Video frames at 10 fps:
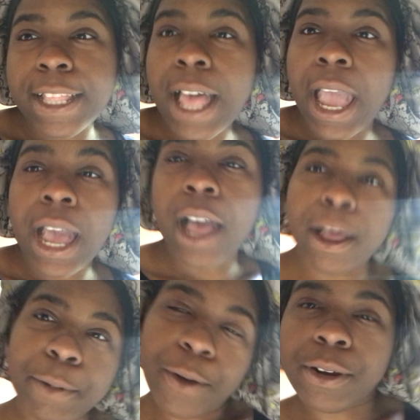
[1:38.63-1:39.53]
like,
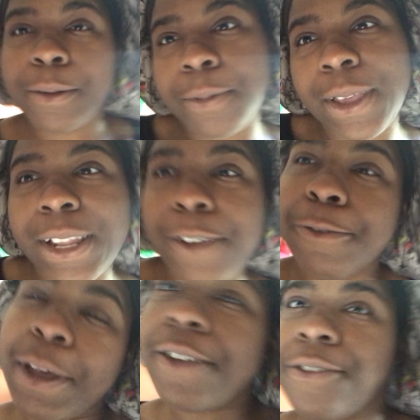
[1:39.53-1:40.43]
I'm going on picnic with
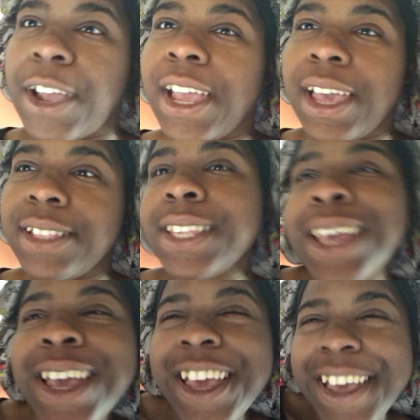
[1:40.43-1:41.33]
my friends,
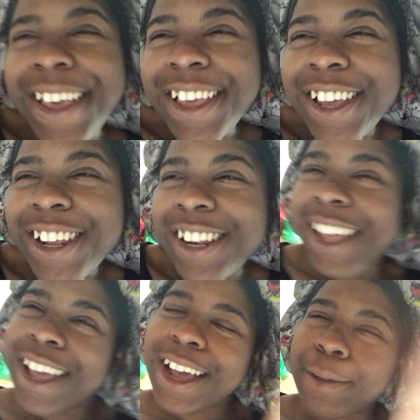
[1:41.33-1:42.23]
and
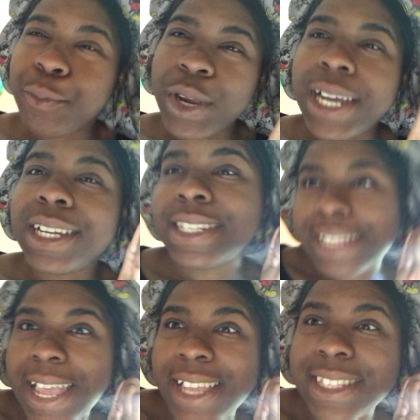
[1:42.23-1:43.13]
I'm bringing the
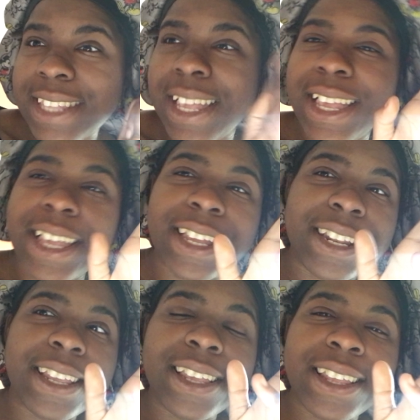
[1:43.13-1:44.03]
snacks, and
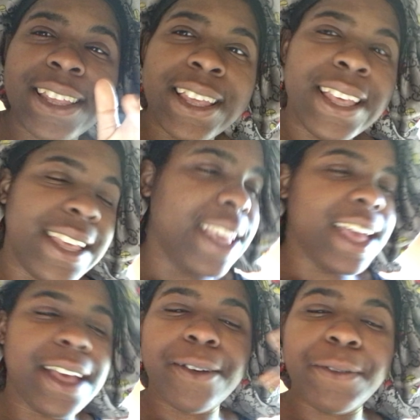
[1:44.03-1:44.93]

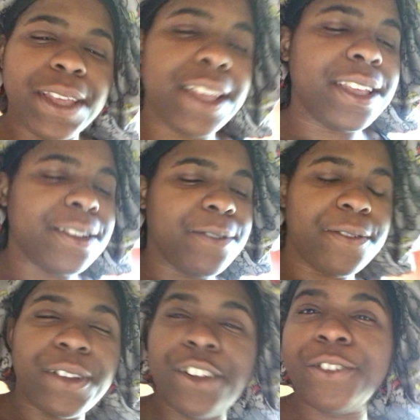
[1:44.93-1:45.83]
yeah, we we're
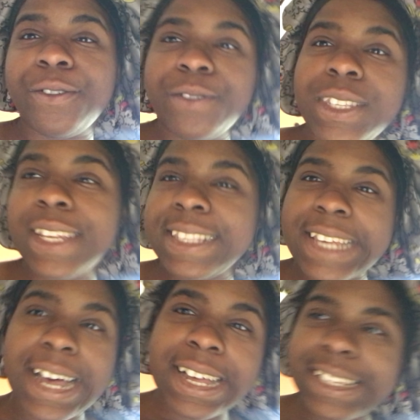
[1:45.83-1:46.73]
finna do
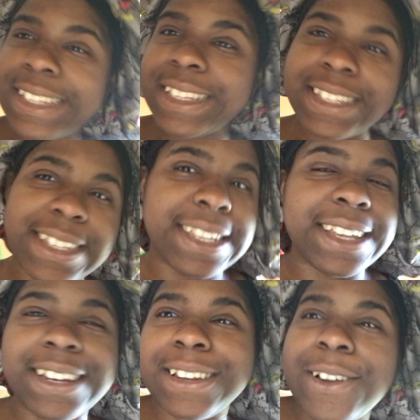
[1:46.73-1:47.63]
TikToks
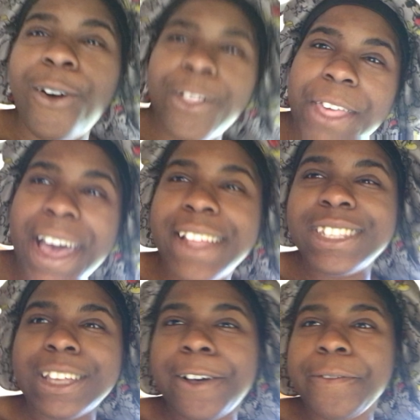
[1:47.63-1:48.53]
and all that.
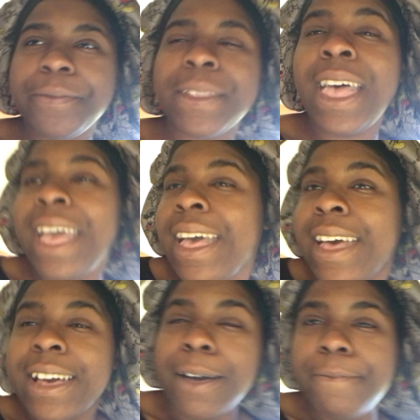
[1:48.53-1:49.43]
So
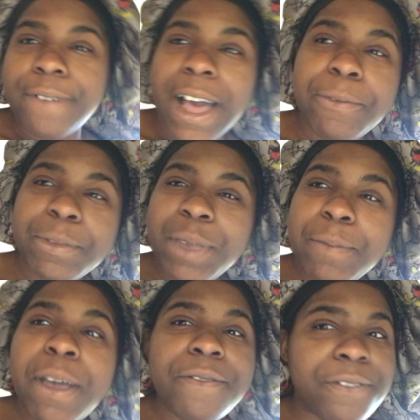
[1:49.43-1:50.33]
come vibe with me and
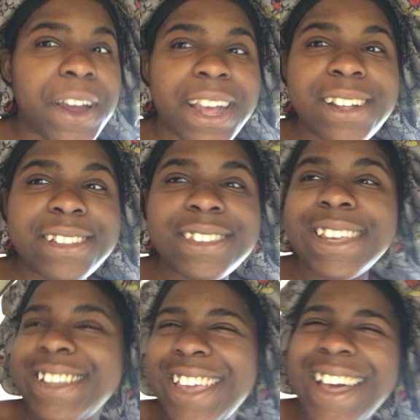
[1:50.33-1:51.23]
my friends,
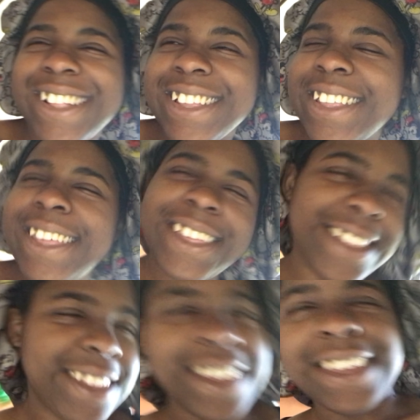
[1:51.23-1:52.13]
and yeah,
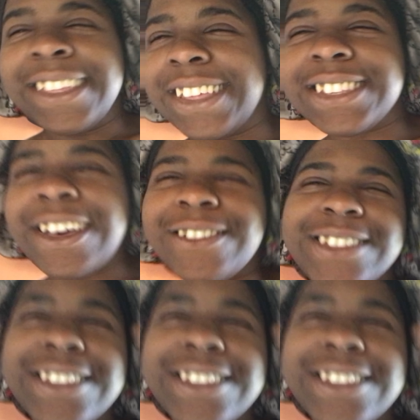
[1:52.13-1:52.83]
let's go.